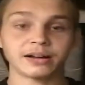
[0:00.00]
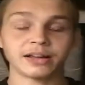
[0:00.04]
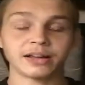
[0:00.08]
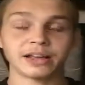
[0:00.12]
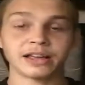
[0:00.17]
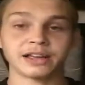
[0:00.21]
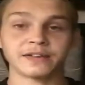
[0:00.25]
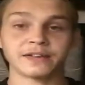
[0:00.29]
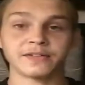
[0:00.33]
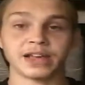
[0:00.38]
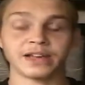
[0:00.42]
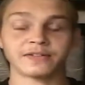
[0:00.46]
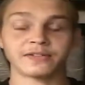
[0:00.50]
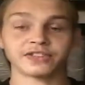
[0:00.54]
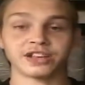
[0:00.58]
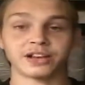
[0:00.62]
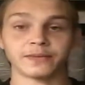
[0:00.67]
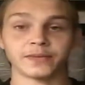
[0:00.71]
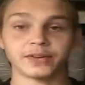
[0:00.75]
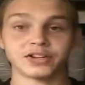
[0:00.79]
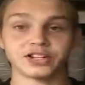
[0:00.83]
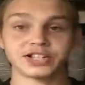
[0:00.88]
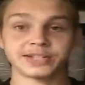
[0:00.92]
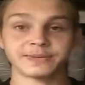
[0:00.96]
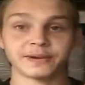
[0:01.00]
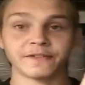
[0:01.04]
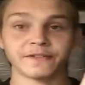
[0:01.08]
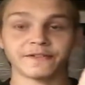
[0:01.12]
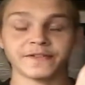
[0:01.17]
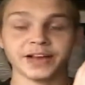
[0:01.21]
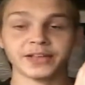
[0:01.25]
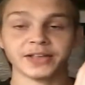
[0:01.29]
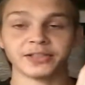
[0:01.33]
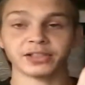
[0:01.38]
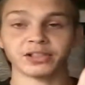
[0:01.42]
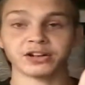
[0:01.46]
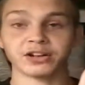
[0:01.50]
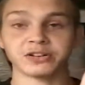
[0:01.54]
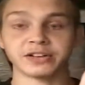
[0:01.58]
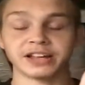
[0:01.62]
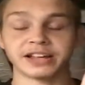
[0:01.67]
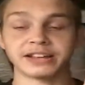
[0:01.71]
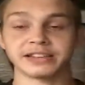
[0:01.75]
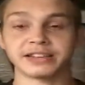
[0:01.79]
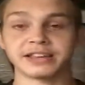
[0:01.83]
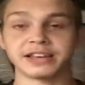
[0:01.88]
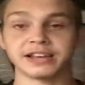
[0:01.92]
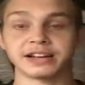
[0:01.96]
if salvation is by faith alone
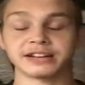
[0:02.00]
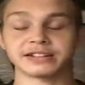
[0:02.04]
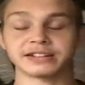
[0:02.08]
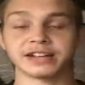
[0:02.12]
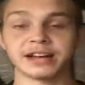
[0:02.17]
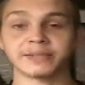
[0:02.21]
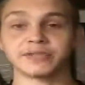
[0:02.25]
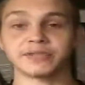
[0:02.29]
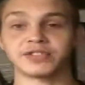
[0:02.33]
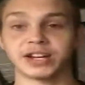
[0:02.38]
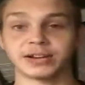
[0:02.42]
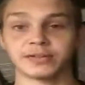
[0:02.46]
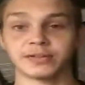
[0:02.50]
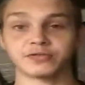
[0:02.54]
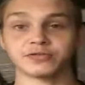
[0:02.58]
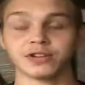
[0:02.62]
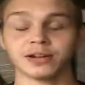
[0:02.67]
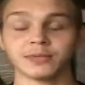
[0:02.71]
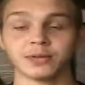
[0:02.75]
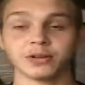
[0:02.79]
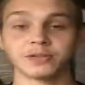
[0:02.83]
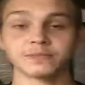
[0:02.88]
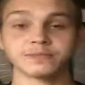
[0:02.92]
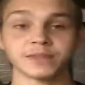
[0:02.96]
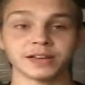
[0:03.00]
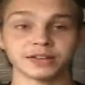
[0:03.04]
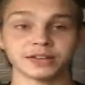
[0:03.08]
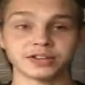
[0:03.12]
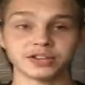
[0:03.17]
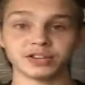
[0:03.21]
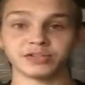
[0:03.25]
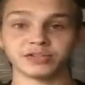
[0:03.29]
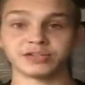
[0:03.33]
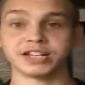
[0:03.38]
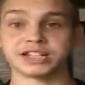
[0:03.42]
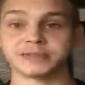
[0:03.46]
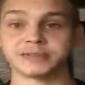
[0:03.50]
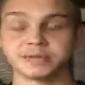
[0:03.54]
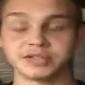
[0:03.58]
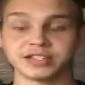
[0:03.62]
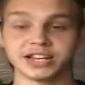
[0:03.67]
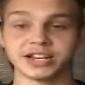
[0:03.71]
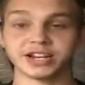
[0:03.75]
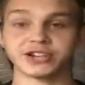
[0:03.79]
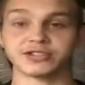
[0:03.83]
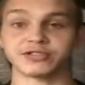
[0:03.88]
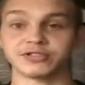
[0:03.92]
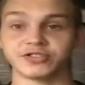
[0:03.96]
in the time of Jacob's trouble, and there's no
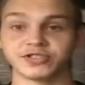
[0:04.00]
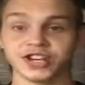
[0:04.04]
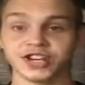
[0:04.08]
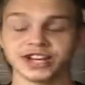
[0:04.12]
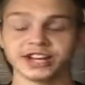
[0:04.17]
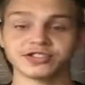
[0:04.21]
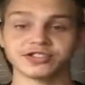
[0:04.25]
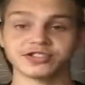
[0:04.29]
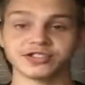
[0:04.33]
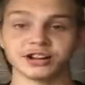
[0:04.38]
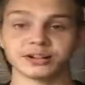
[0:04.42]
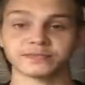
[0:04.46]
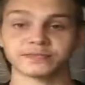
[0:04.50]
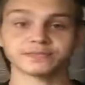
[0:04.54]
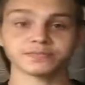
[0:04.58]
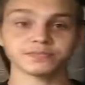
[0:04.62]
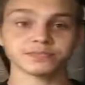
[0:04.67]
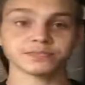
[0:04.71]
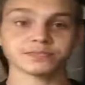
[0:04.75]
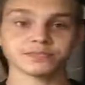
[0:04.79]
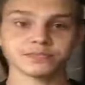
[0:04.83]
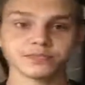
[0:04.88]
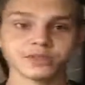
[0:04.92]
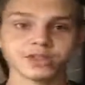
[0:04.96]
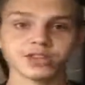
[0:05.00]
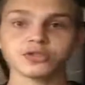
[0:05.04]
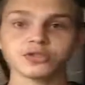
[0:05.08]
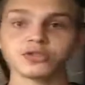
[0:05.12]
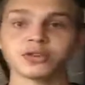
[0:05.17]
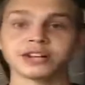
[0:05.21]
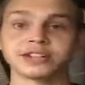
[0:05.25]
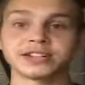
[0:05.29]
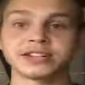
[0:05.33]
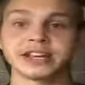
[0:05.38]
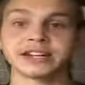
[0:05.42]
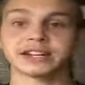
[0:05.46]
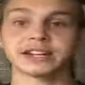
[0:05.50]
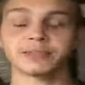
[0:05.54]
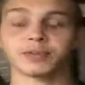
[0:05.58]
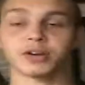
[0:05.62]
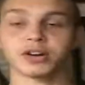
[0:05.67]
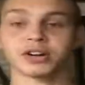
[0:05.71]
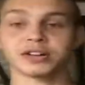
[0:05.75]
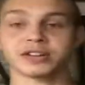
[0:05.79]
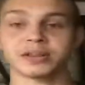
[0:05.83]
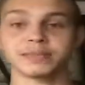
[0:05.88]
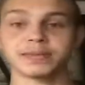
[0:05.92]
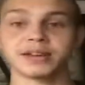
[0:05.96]
dispensational change there, you can take the
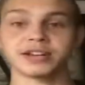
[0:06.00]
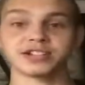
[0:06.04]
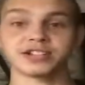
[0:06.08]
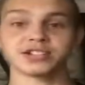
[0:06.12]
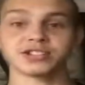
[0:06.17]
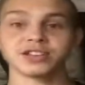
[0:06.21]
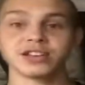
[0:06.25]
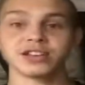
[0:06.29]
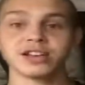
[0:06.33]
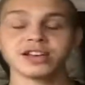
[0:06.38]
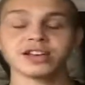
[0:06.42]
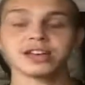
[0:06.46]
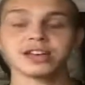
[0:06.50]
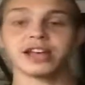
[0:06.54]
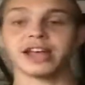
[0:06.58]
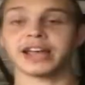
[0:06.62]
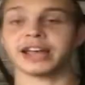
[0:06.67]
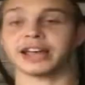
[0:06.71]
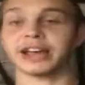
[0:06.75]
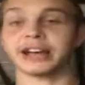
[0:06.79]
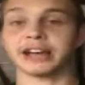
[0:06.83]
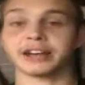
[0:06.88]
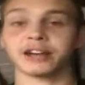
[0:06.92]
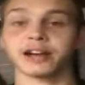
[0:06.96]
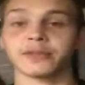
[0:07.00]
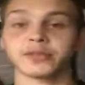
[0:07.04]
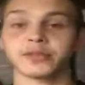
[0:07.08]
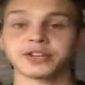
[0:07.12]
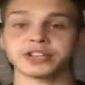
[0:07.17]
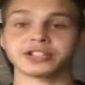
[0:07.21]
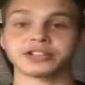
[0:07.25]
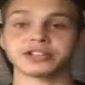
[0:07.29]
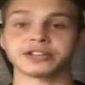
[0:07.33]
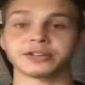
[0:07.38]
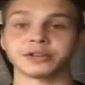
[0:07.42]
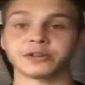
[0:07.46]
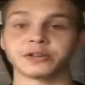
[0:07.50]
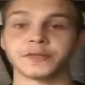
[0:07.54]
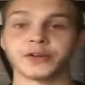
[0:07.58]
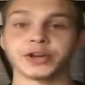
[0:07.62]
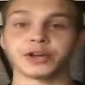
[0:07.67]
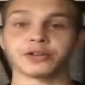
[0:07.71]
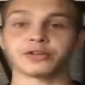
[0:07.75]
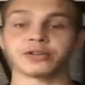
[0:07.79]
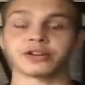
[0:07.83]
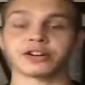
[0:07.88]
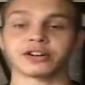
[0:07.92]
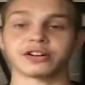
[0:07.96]
mark of the beast. And again, I covered this in another
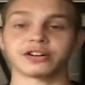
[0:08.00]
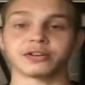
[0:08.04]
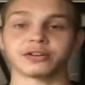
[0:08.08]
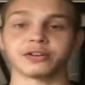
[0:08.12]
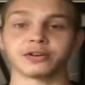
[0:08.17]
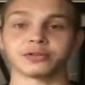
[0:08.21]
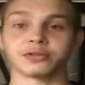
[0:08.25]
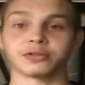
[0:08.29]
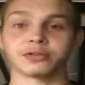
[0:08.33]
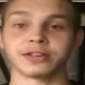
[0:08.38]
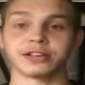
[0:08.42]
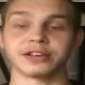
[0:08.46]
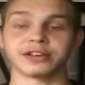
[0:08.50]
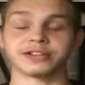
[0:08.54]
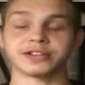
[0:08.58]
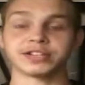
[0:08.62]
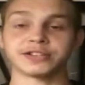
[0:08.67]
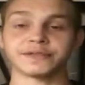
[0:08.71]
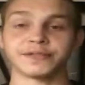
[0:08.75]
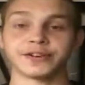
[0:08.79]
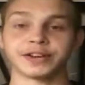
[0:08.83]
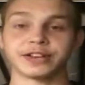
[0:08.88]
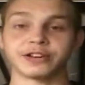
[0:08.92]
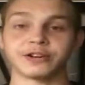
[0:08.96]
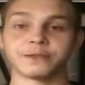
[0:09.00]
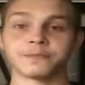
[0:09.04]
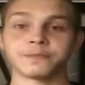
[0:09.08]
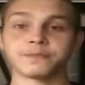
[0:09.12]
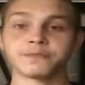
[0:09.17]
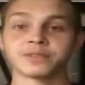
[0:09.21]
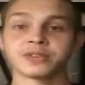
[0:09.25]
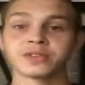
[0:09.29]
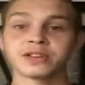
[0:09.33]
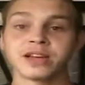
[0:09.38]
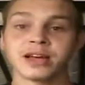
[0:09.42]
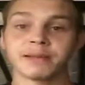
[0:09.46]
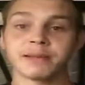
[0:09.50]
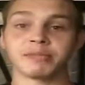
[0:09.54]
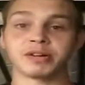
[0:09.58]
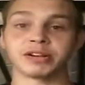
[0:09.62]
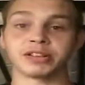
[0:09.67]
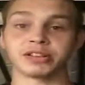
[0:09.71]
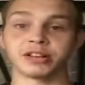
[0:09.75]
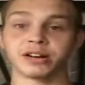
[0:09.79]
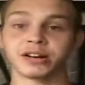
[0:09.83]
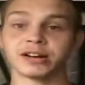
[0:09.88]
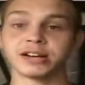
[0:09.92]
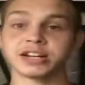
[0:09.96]
video. I'm not going to go through that in this video.
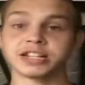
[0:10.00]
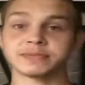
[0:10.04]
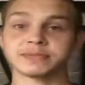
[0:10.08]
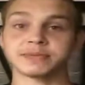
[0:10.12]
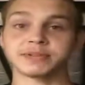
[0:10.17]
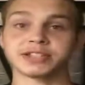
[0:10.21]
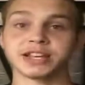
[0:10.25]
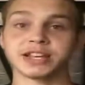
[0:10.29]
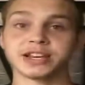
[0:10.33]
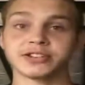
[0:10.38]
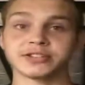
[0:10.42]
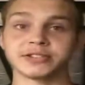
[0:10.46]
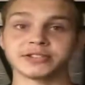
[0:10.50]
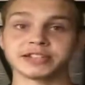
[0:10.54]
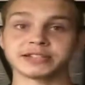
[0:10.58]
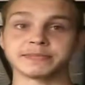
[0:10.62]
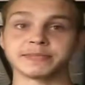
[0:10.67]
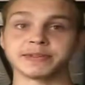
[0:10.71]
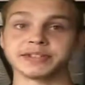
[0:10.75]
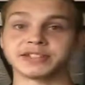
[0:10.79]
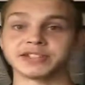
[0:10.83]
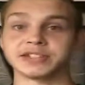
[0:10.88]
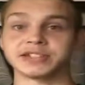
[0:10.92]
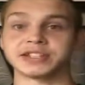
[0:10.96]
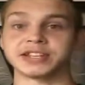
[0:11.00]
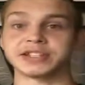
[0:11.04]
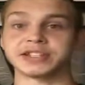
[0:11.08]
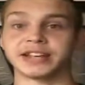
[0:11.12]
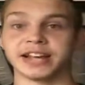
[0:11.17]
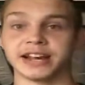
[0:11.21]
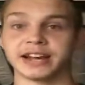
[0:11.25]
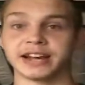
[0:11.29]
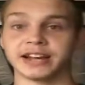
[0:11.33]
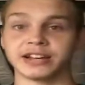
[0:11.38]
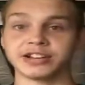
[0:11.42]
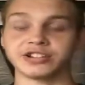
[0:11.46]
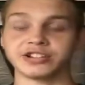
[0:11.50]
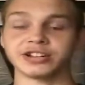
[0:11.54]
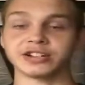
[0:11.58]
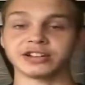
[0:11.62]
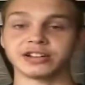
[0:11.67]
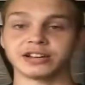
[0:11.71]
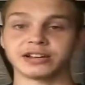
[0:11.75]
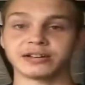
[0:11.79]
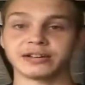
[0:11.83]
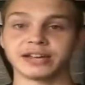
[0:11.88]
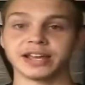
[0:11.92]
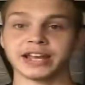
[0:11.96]
But non-dispensationalism is a satanic
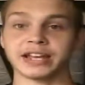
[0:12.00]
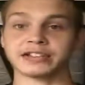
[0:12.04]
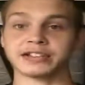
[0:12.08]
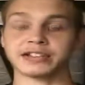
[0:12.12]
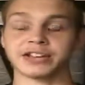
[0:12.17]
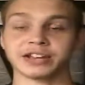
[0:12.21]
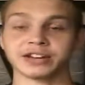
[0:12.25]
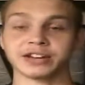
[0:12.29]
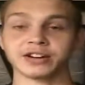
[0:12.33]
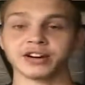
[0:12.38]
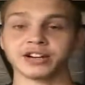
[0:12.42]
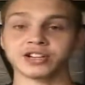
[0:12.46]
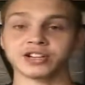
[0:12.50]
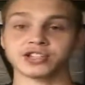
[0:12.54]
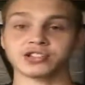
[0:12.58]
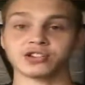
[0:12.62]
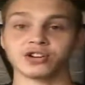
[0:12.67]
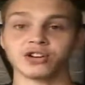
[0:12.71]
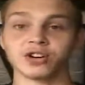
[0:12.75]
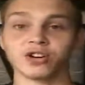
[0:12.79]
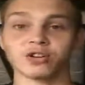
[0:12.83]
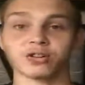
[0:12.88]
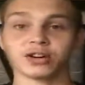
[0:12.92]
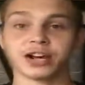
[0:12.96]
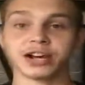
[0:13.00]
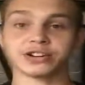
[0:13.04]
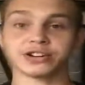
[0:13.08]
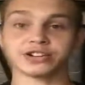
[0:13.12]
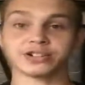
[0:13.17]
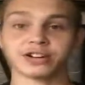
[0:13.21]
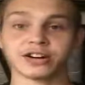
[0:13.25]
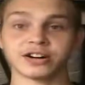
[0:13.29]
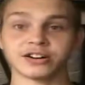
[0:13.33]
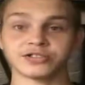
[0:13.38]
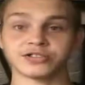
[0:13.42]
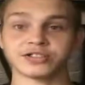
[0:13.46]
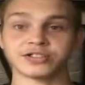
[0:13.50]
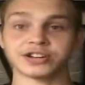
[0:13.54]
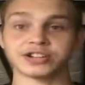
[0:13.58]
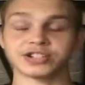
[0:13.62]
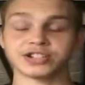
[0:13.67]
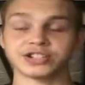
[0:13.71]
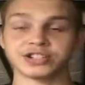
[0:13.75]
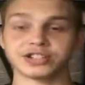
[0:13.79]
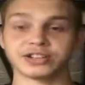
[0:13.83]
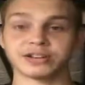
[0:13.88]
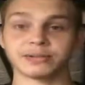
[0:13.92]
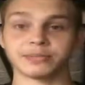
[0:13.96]
agenda. It causes all kinds of
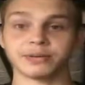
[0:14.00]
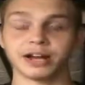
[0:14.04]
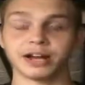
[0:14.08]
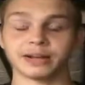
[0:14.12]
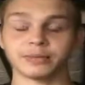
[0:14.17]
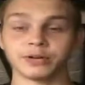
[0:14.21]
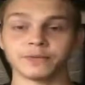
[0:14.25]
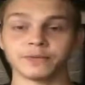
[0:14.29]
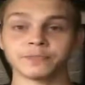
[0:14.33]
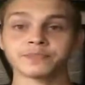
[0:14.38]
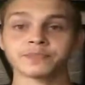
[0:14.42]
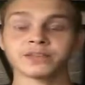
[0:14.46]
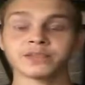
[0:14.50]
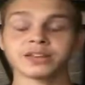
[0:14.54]
contradictions in the Bible.